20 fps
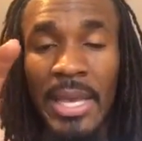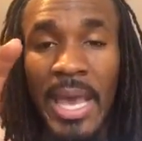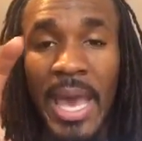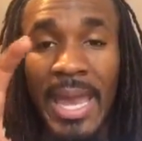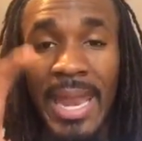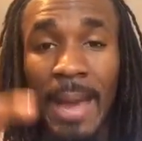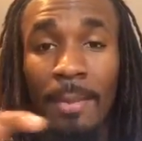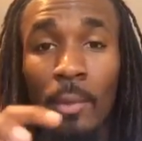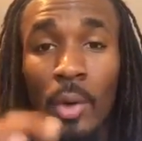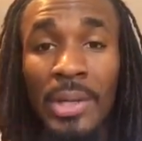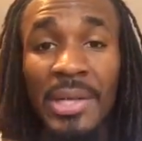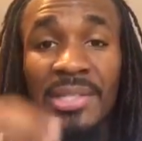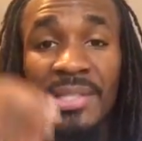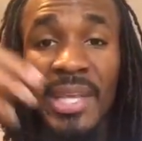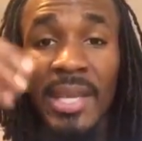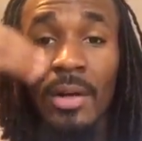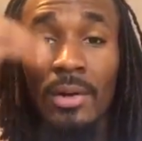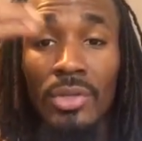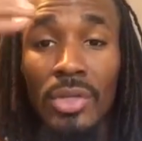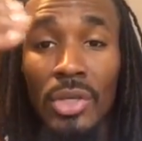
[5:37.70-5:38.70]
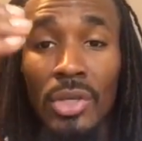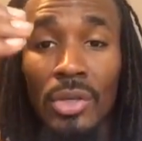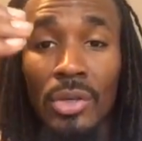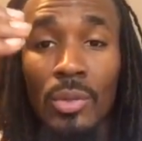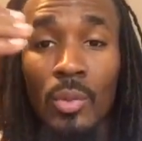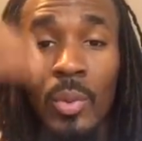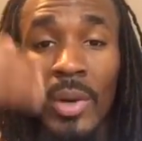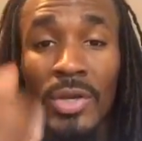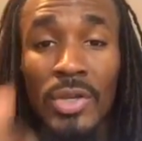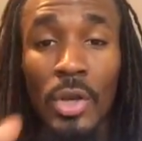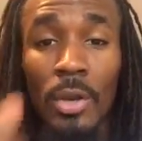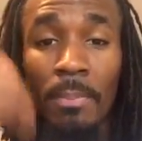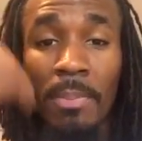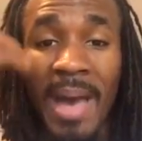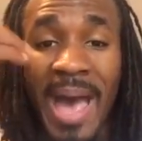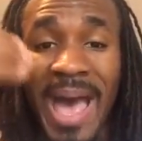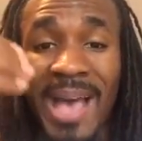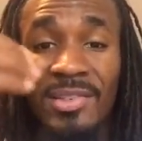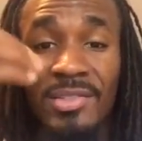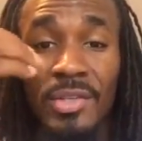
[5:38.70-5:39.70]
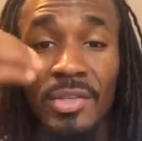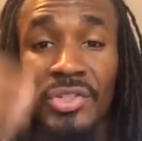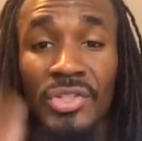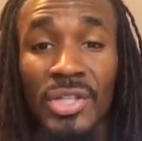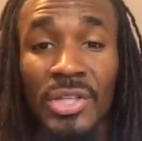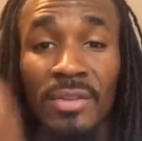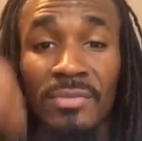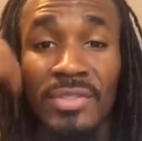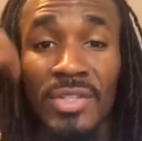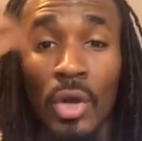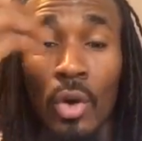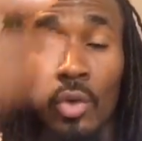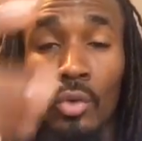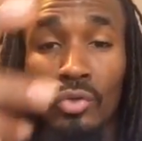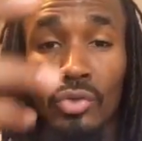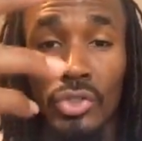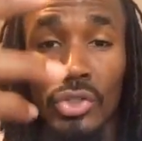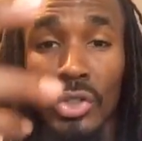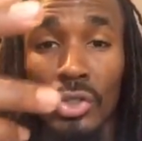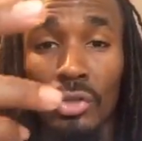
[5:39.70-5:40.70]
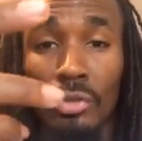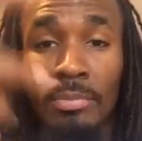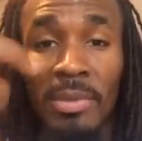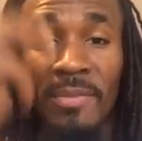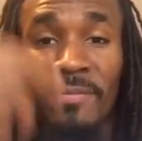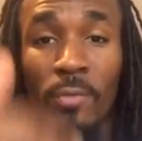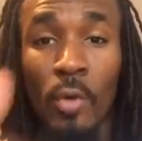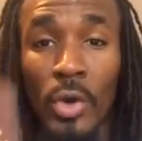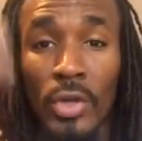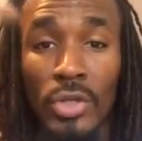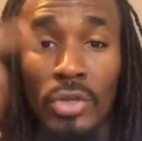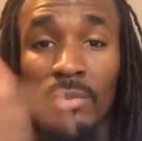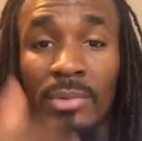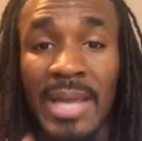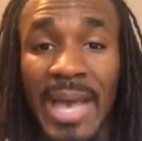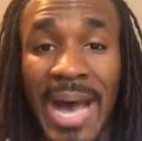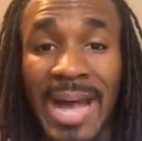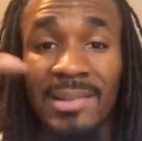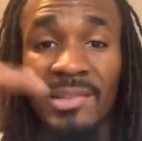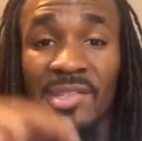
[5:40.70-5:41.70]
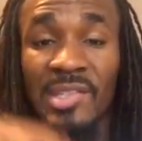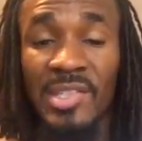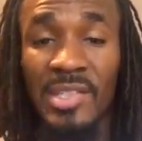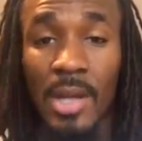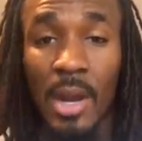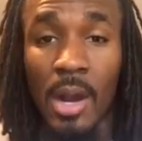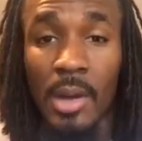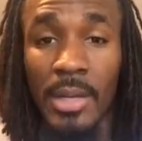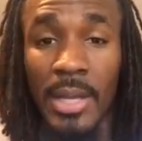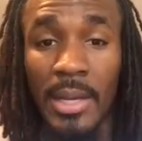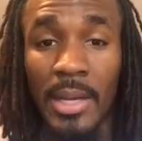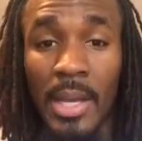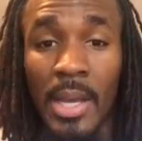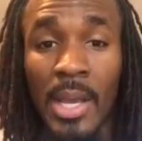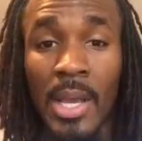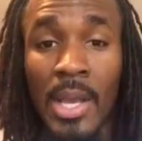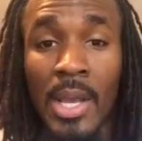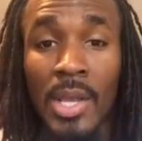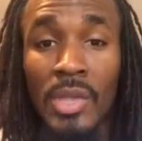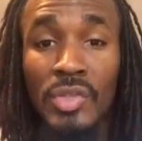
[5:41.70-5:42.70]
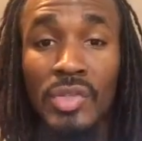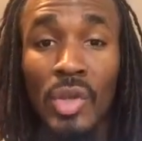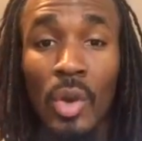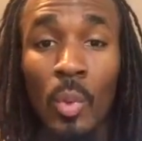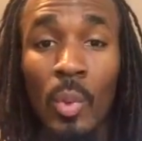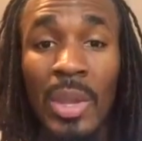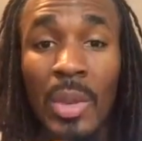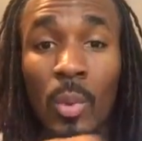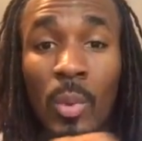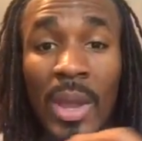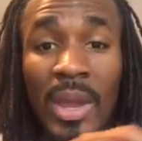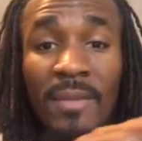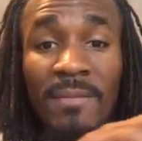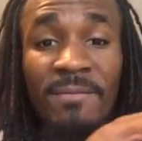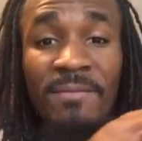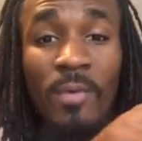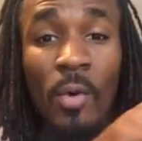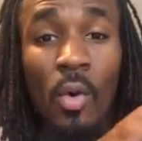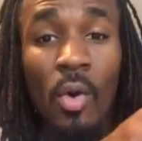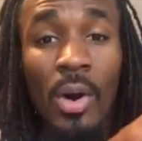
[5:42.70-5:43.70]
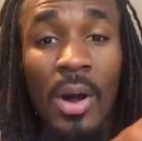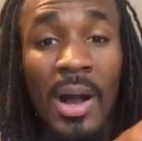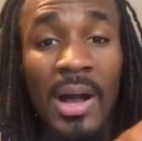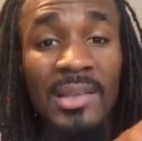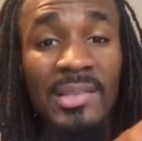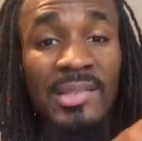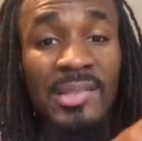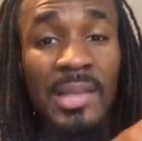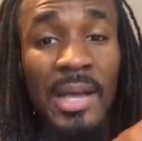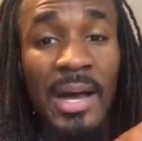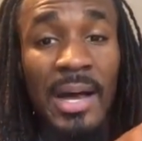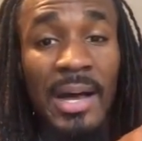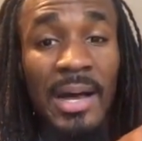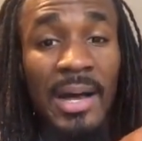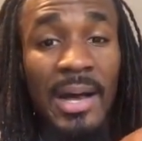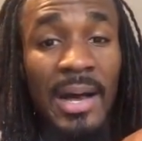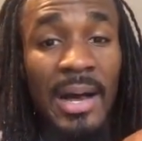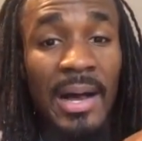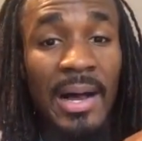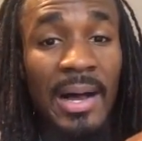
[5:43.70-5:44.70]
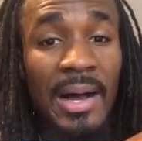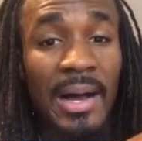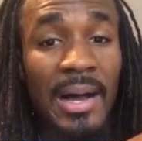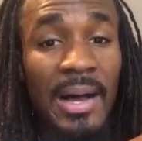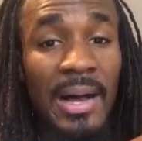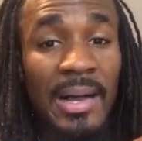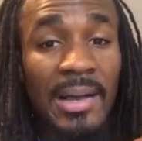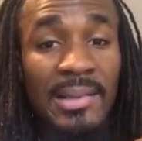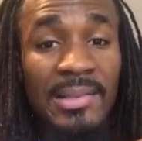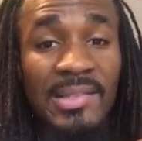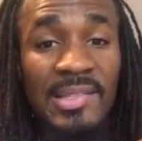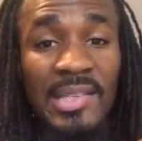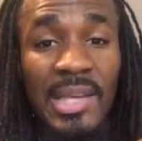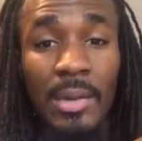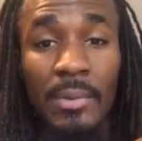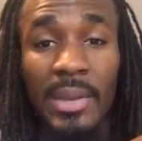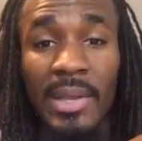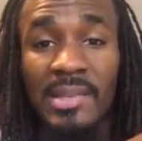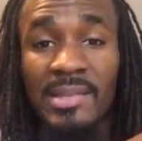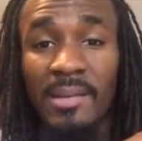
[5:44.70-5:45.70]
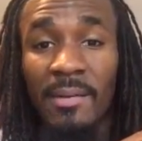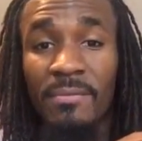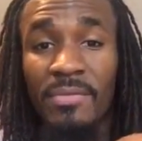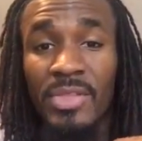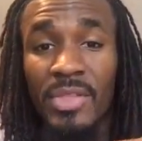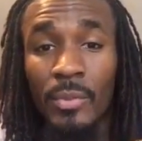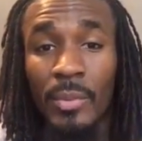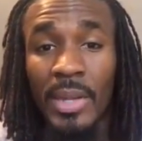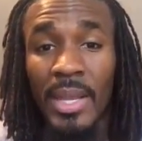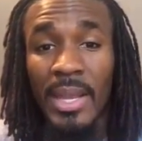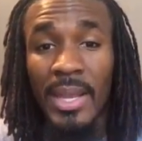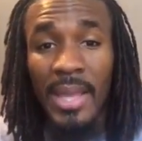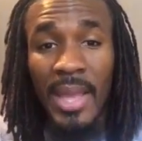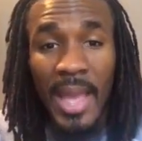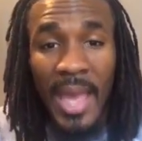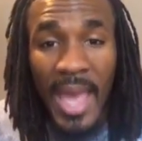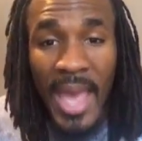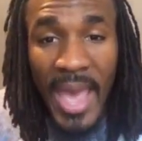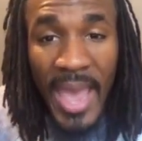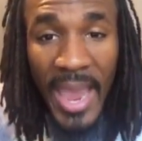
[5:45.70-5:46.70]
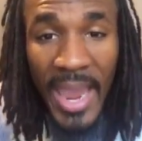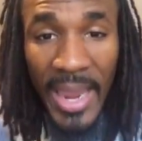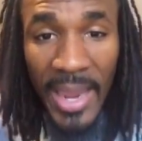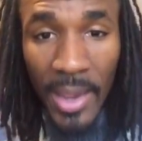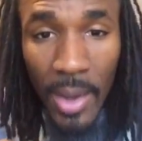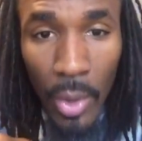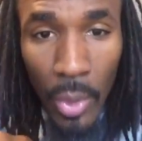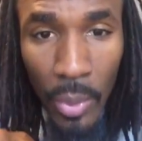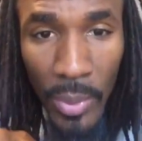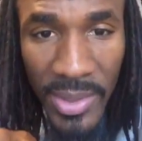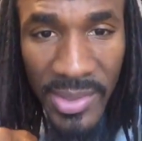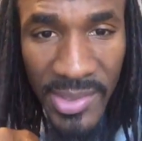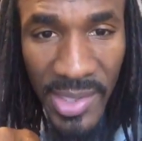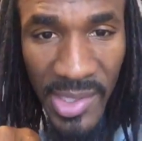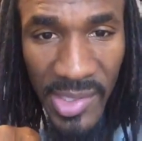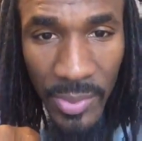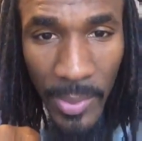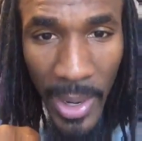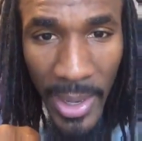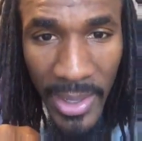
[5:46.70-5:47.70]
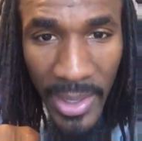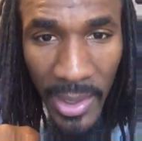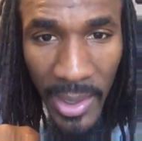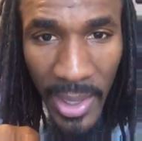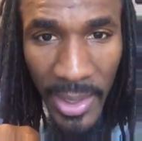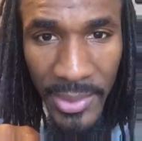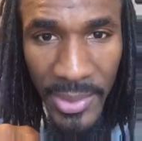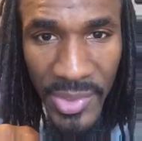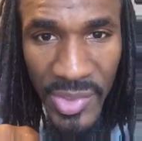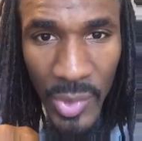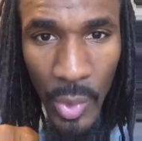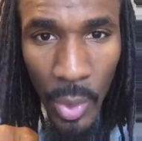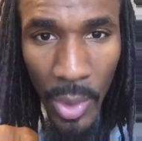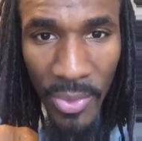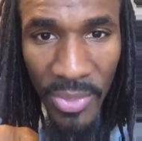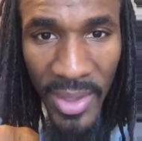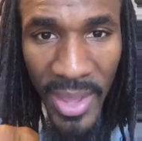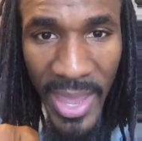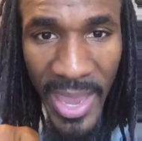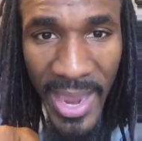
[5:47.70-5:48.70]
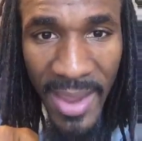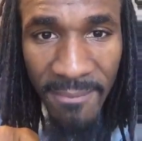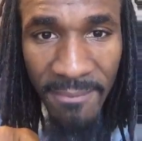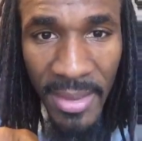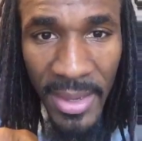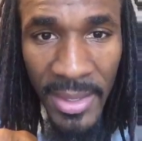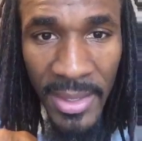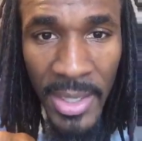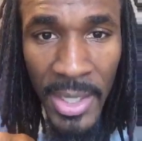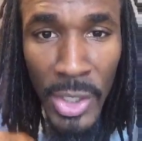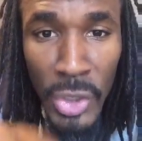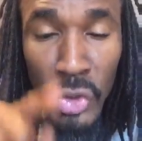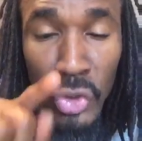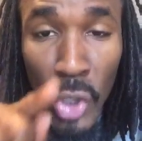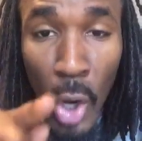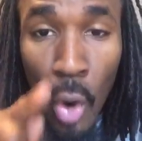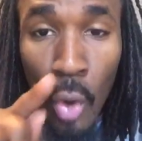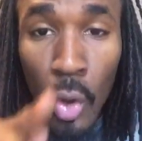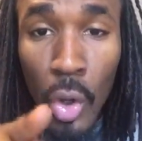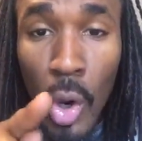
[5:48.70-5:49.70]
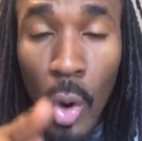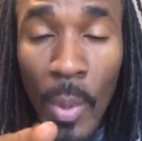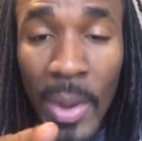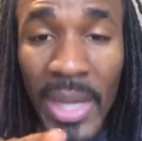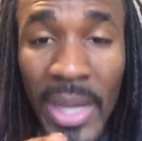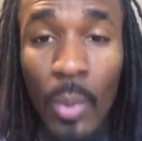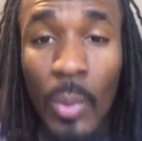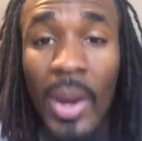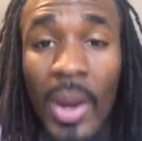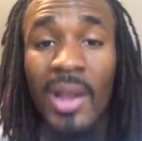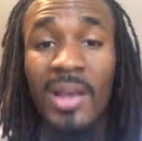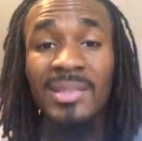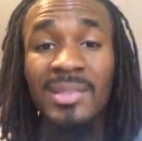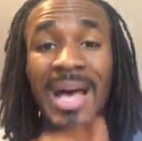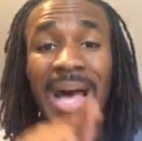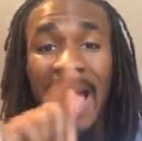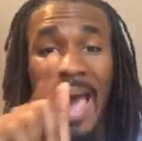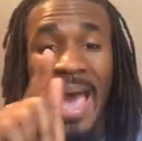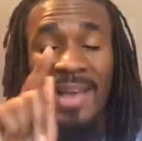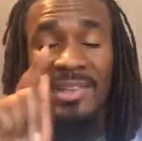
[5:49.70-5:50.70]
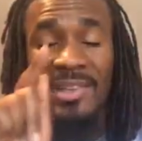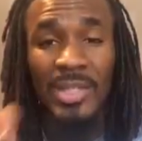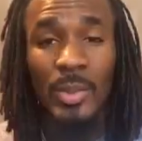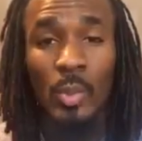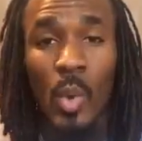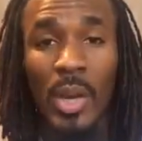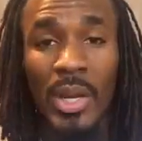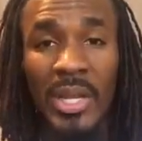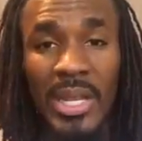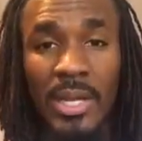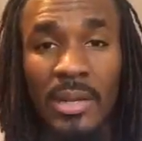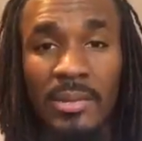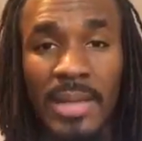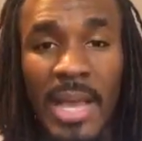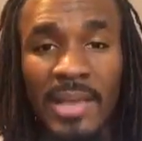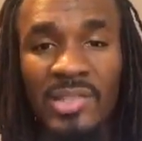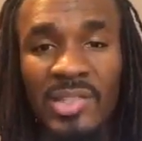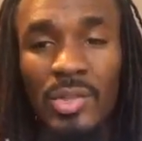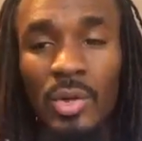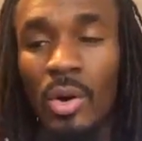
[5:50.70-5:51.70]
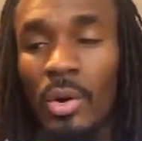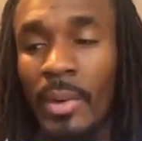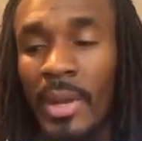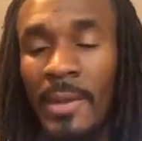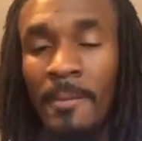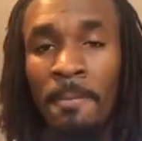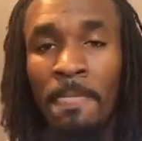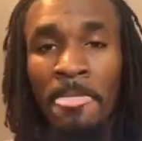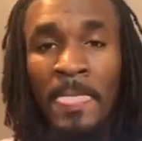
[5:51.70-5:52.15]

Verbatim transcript: And I'm going to tell you what your pastor should have told you before you got started. So we went for a, a, a, a series of three. Hey, who is this right here? Underscore the Haven. Don't go anywhere because I actually want to hear that story.